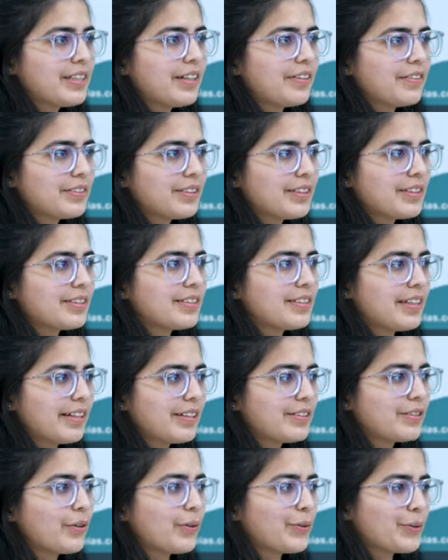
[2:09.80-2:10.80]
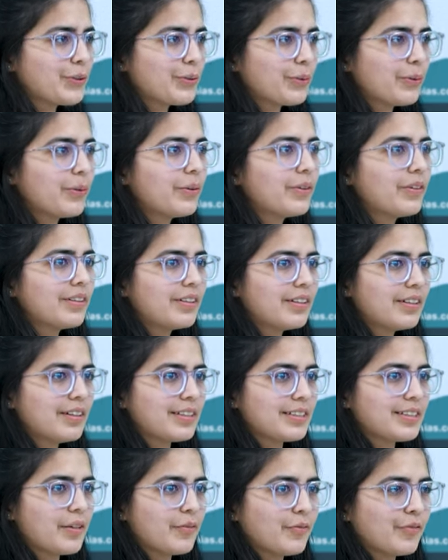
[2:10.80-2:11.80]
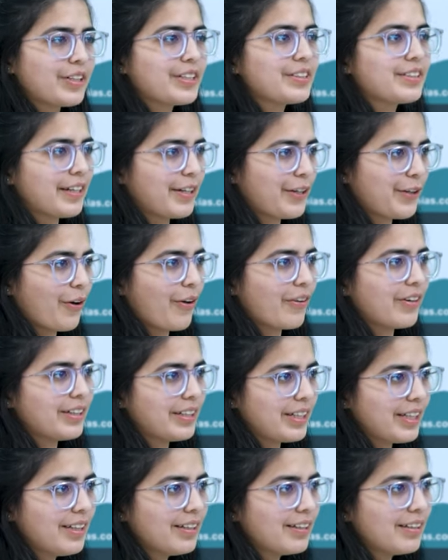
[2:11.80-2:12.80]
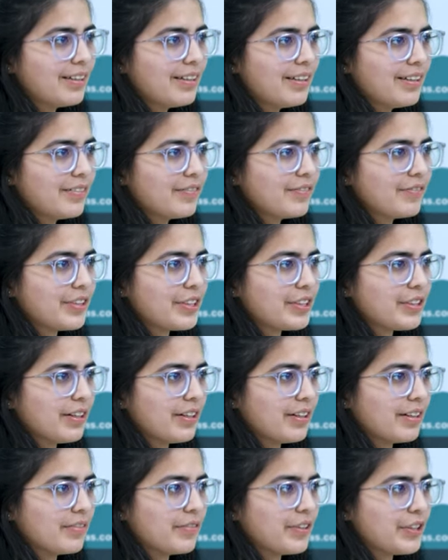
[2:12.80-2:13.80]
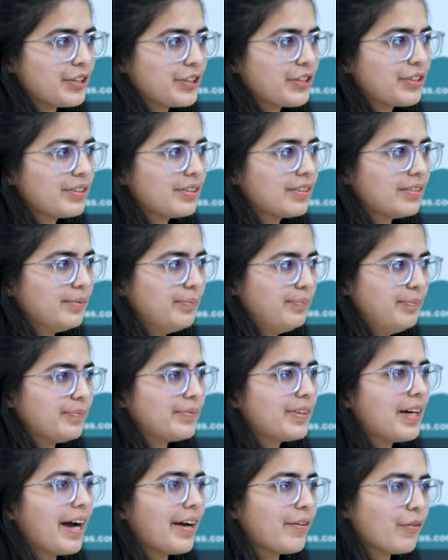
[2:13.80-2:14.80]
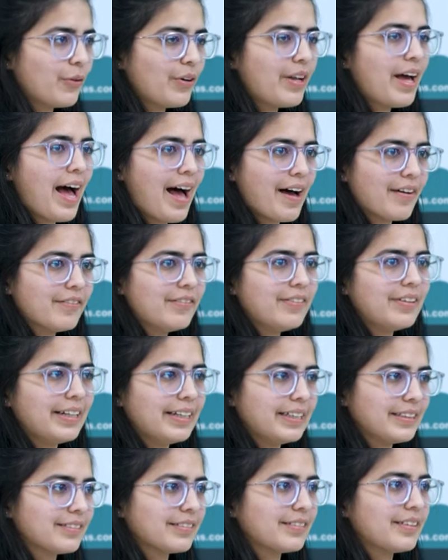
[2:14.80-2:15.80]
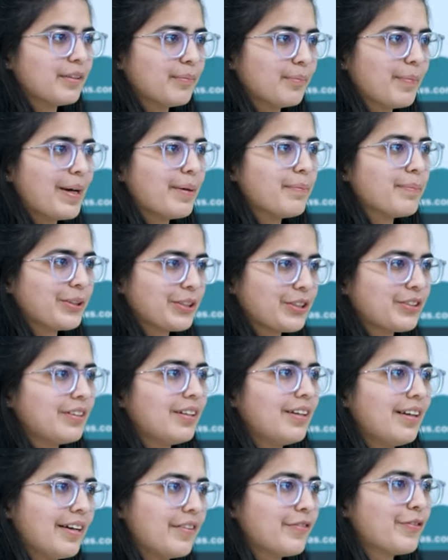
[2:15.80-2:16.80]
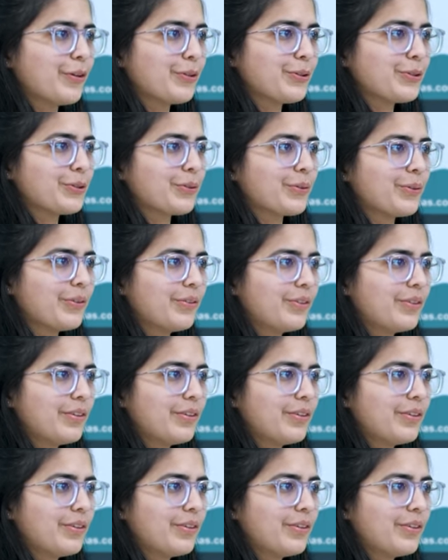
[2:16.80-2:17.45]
services, there is also a somewhat security which I would have later in my personal life also.